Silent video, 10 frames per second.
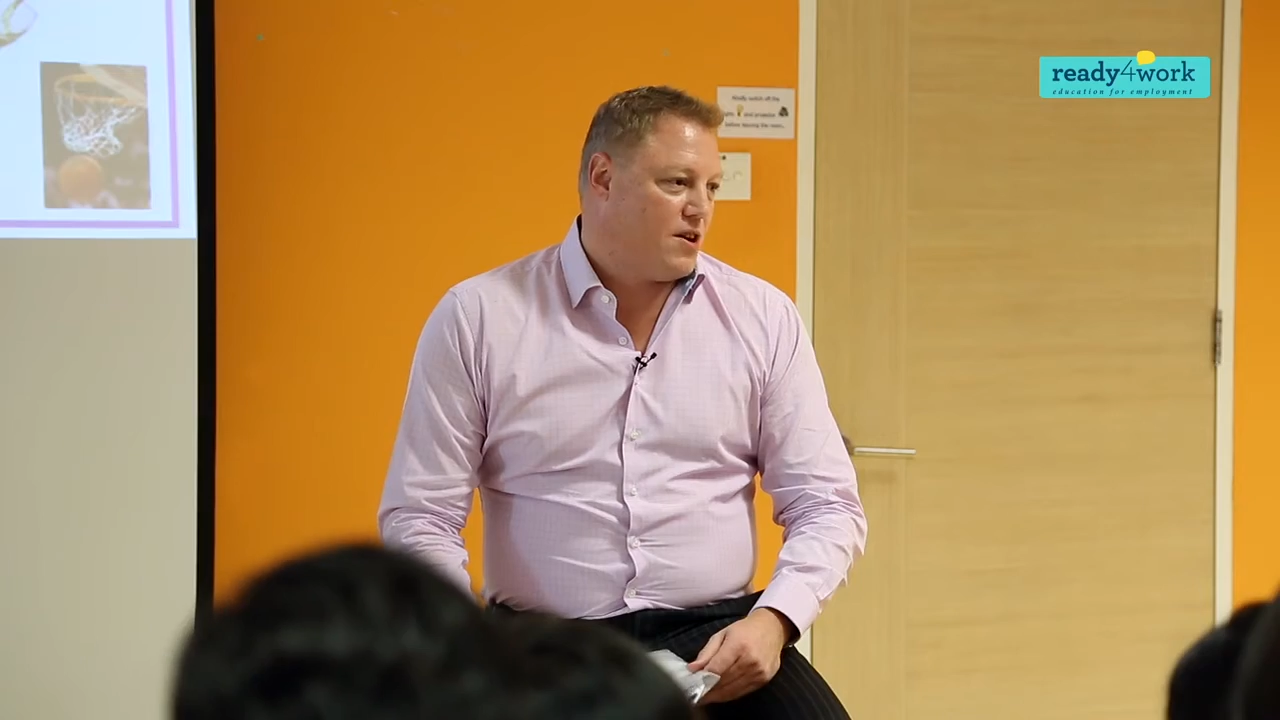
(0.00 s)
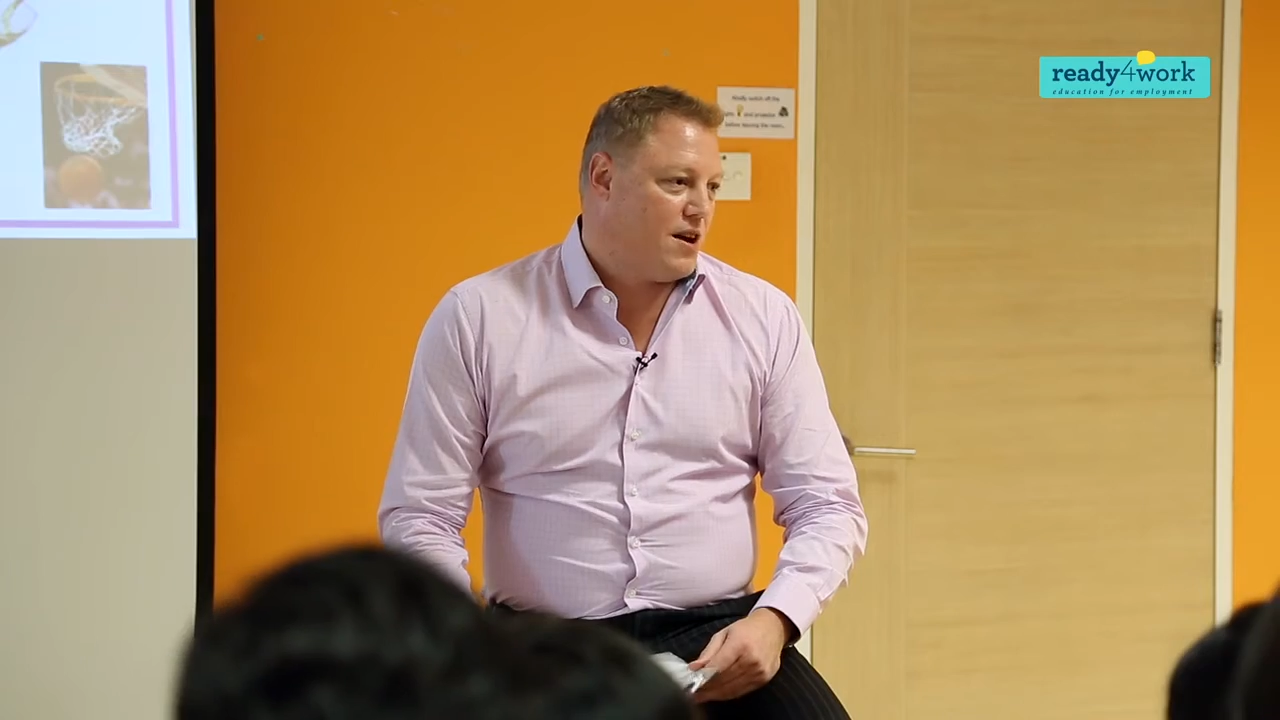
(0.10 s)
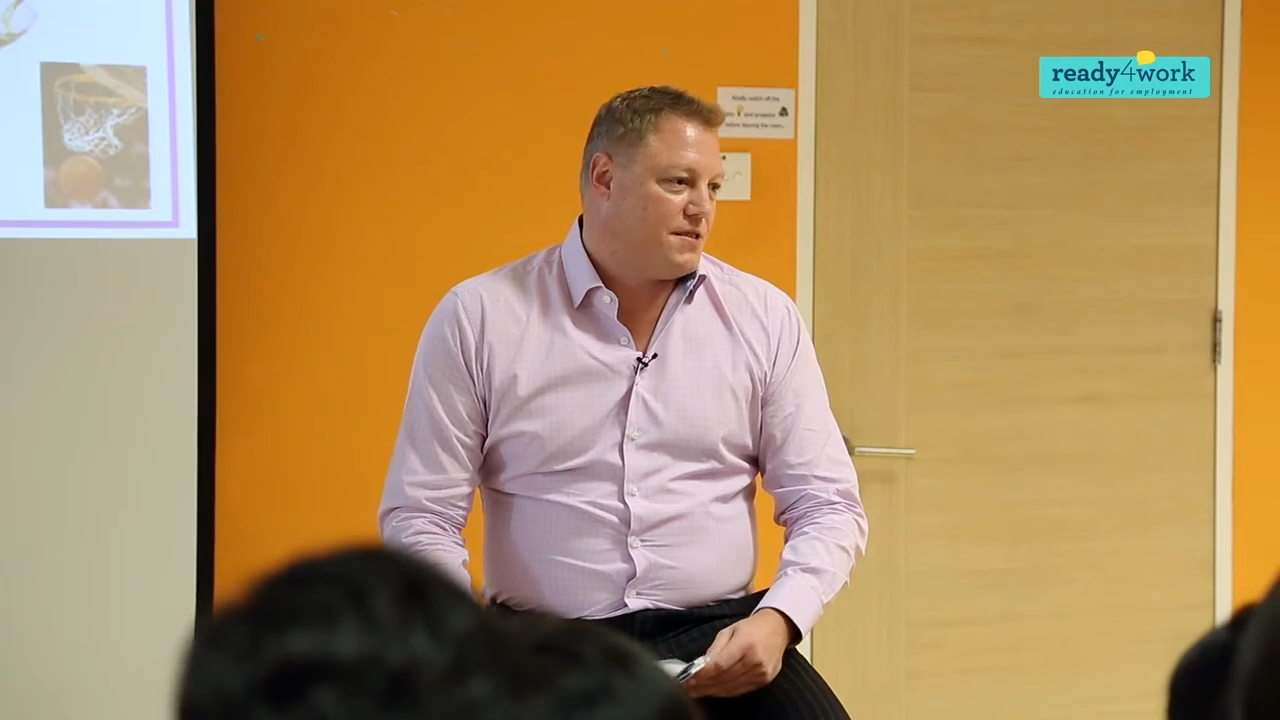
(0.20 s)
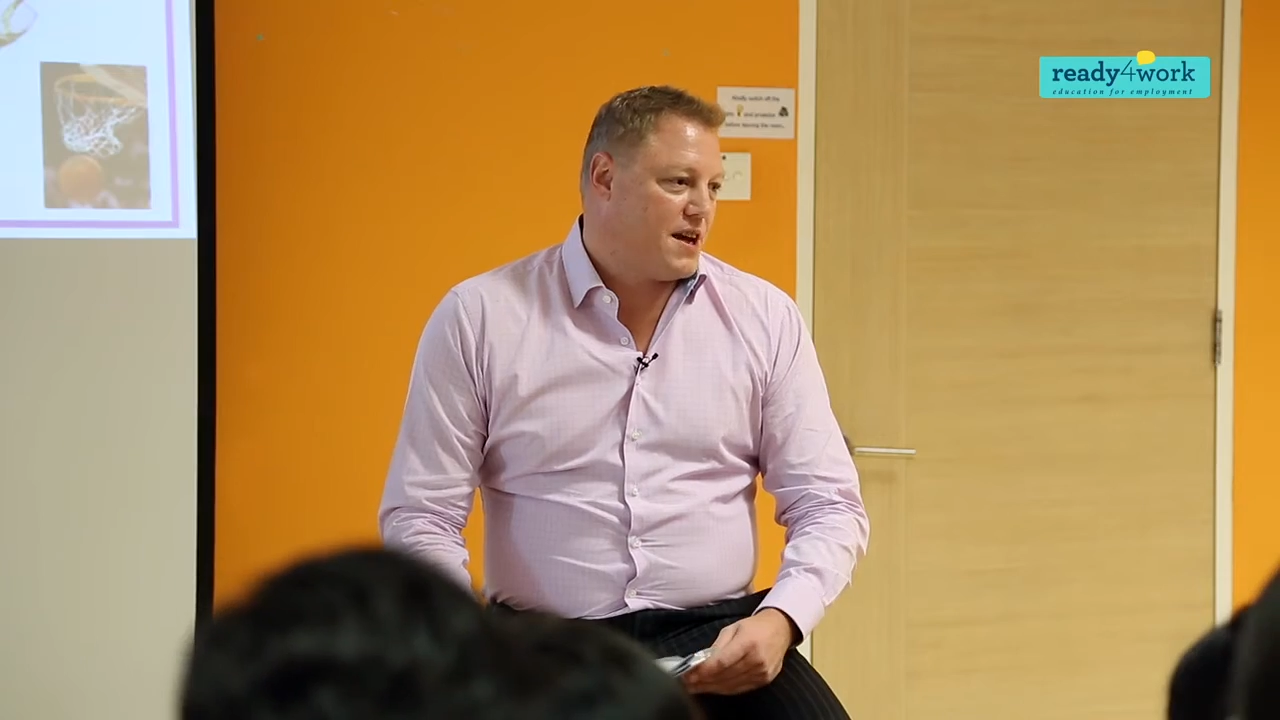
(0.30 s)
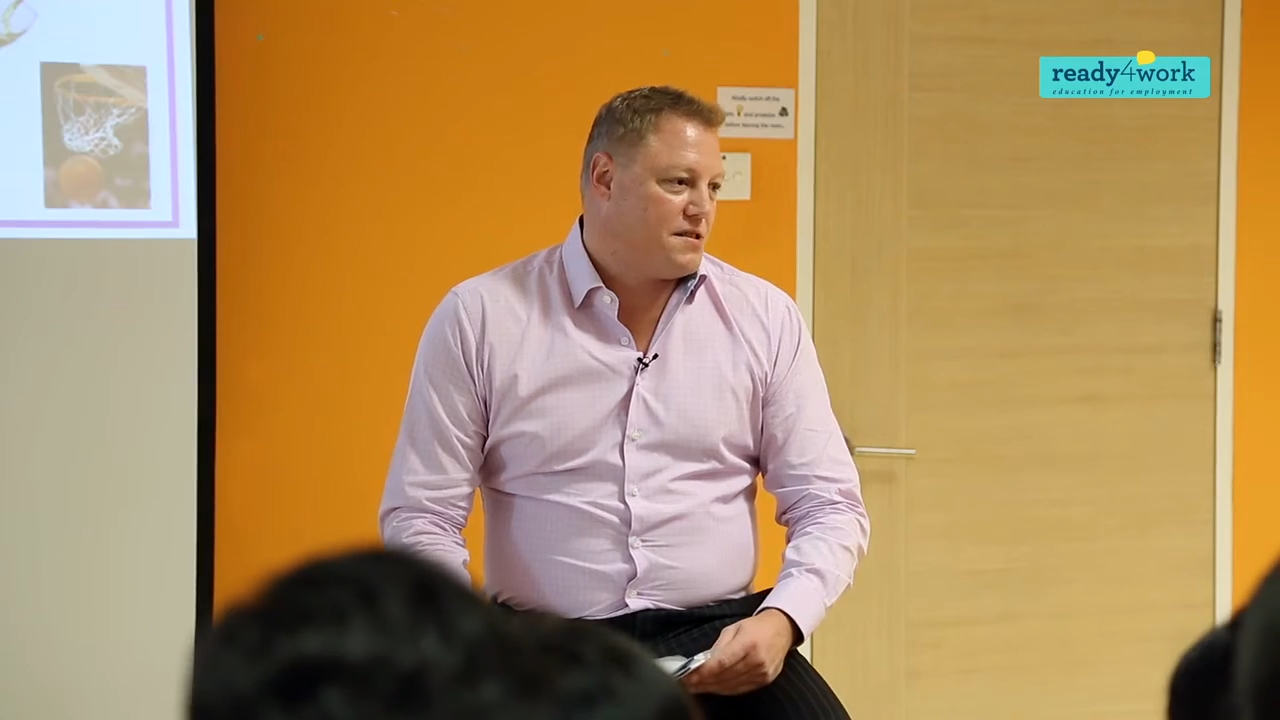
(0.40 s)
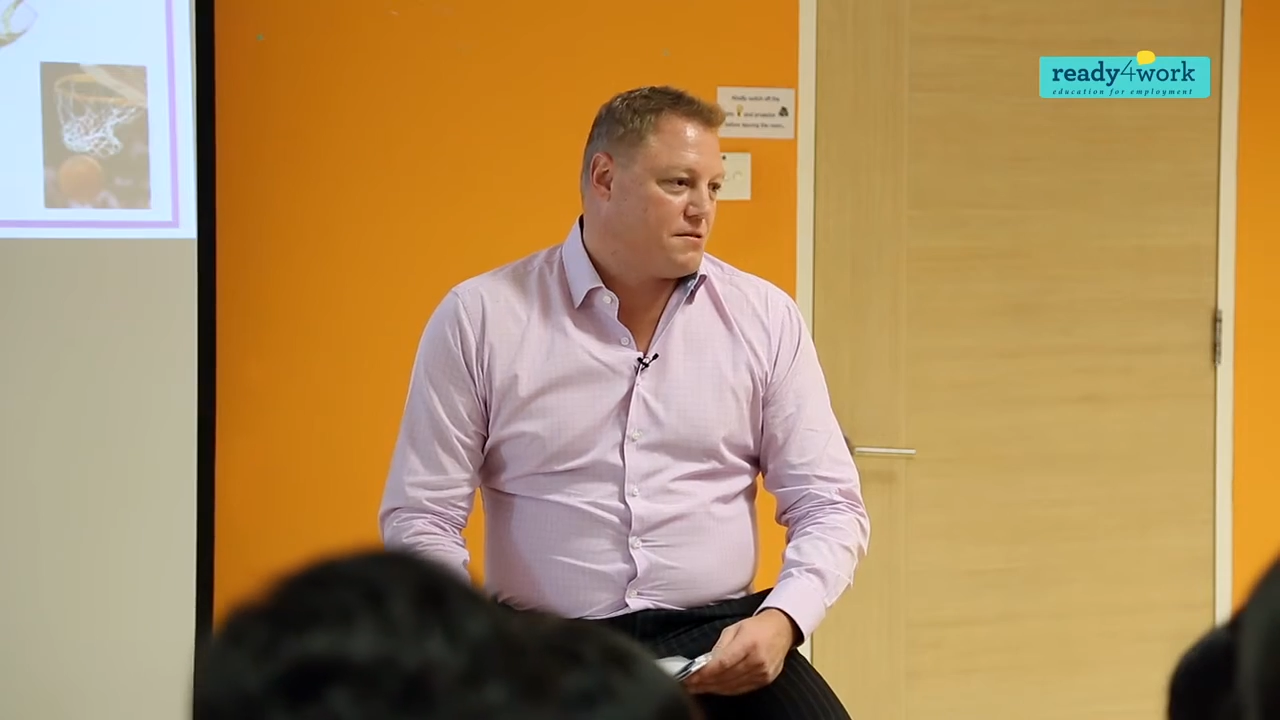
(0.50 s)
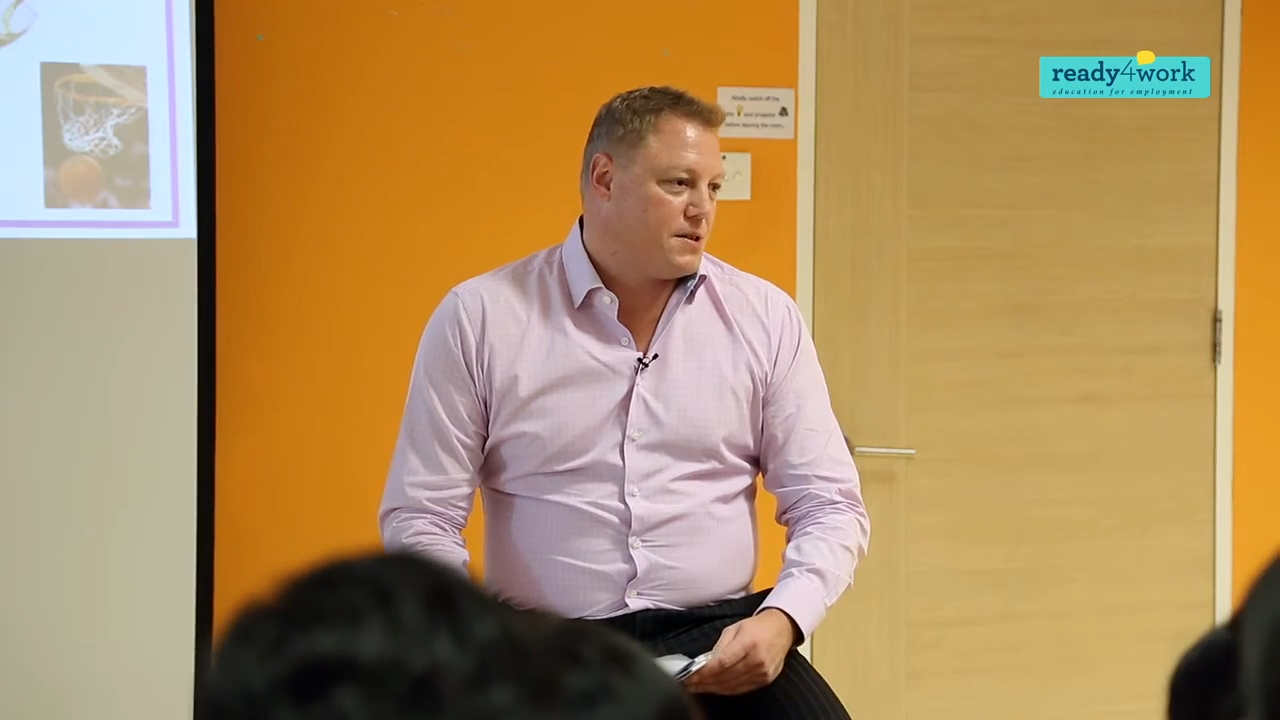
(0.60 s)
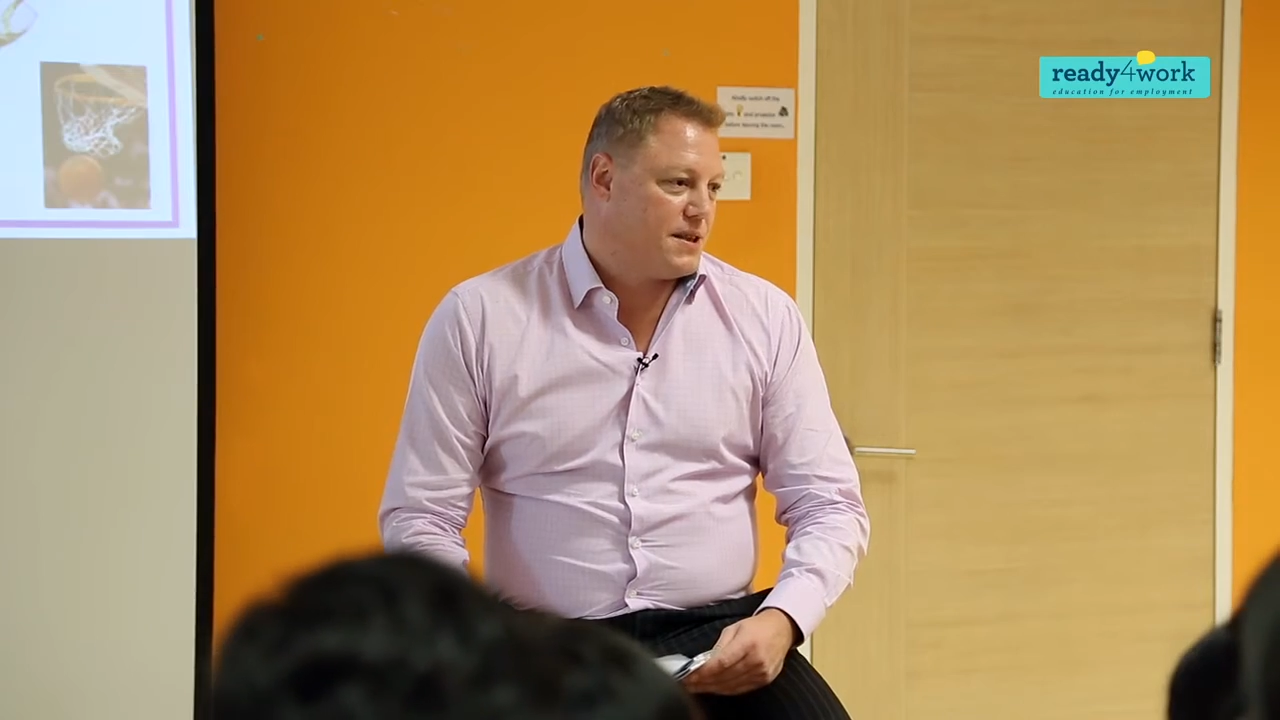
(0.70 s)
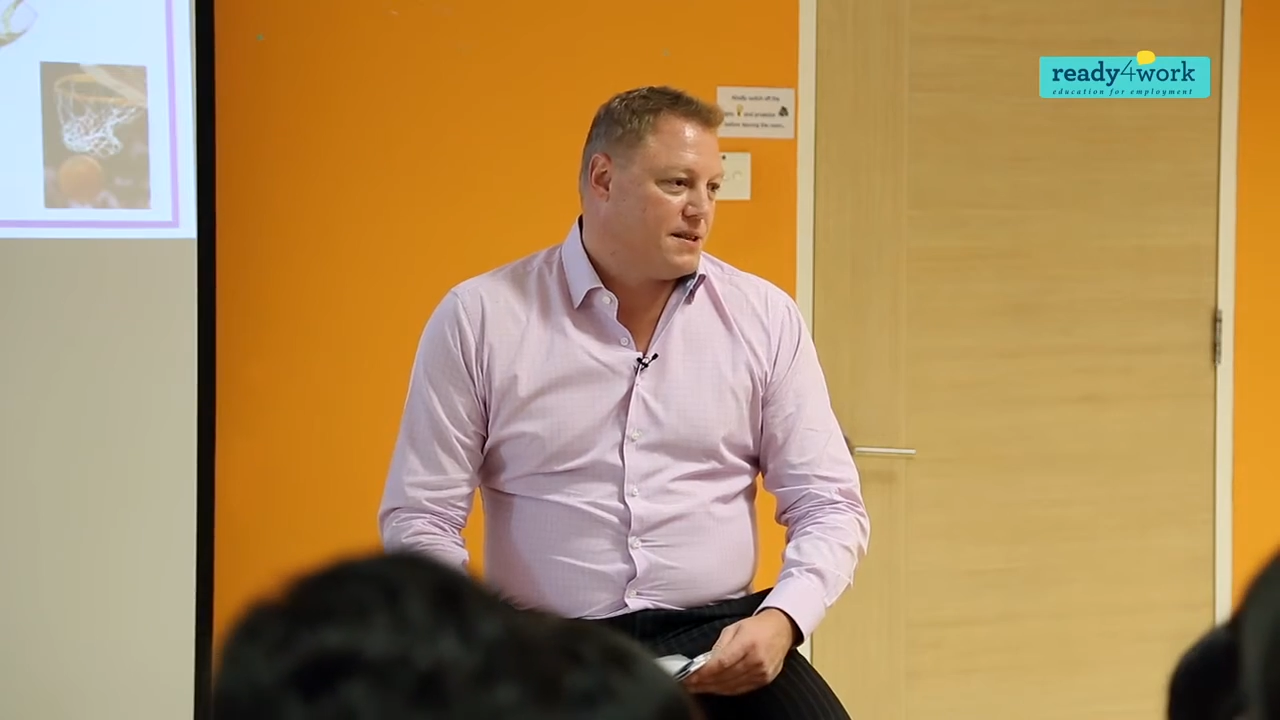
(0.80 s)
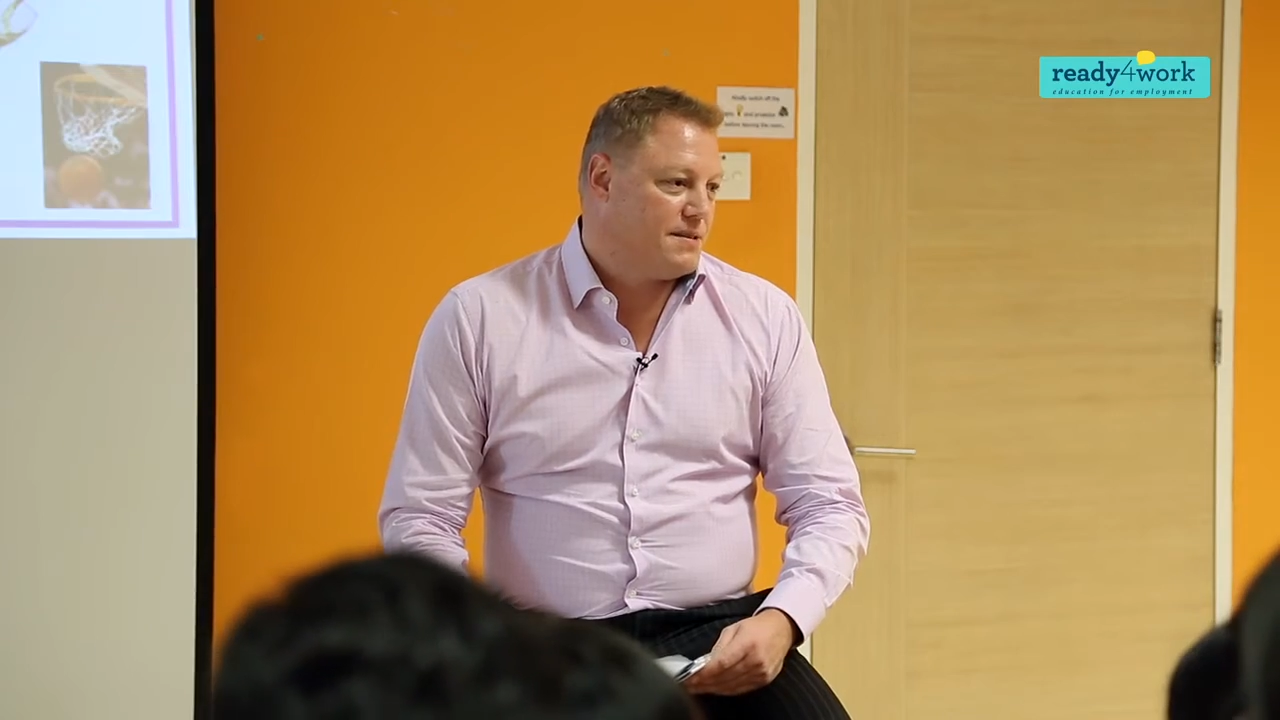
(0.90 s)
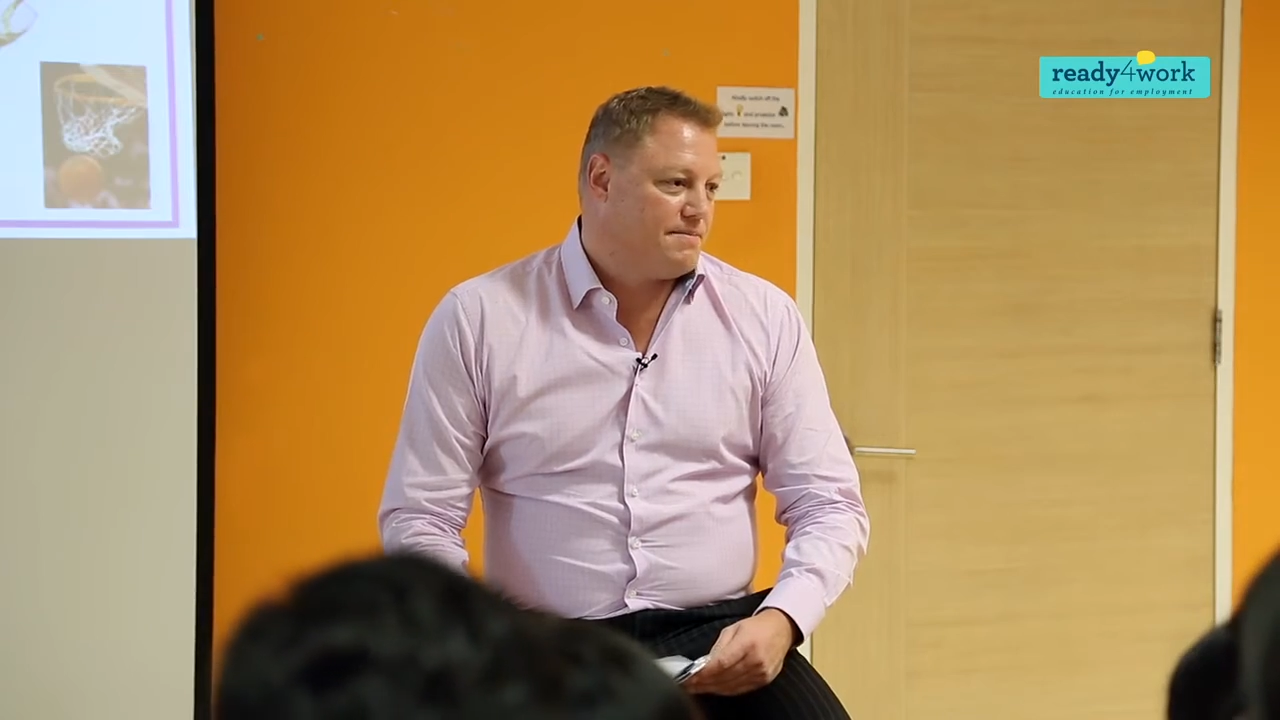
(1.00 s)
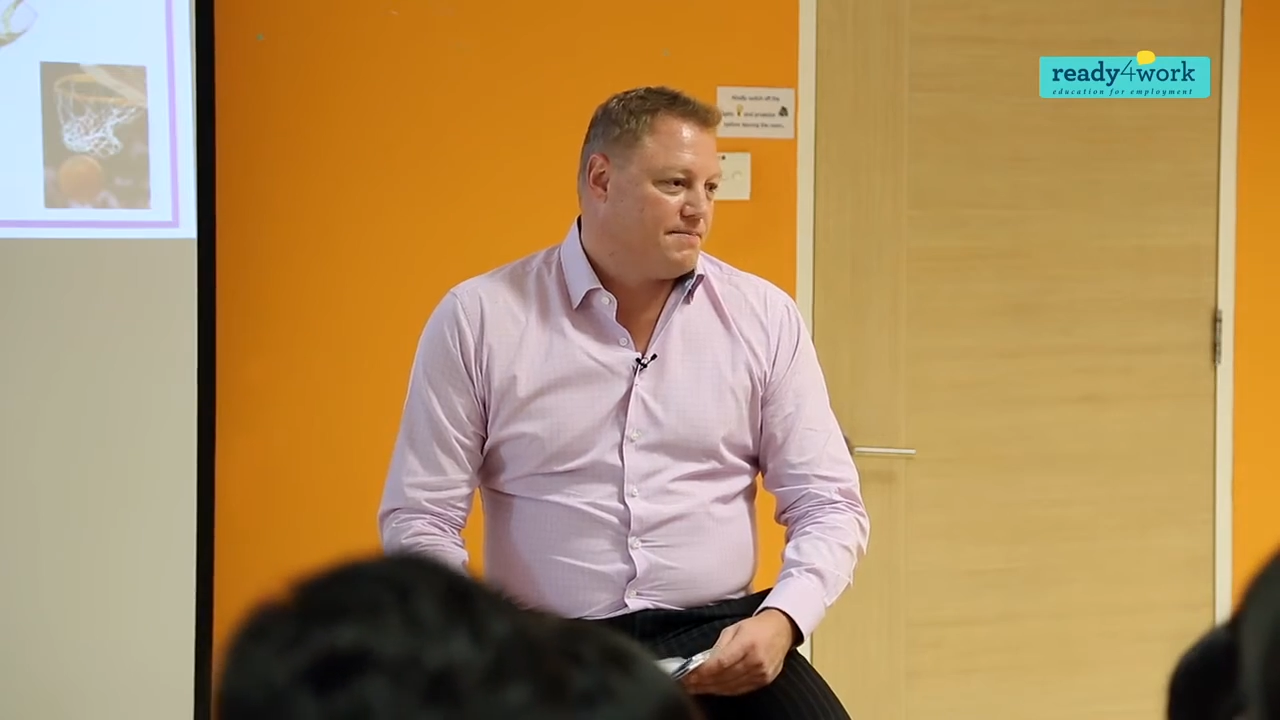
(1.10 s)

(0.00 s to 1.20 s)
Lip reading: 5 days a week.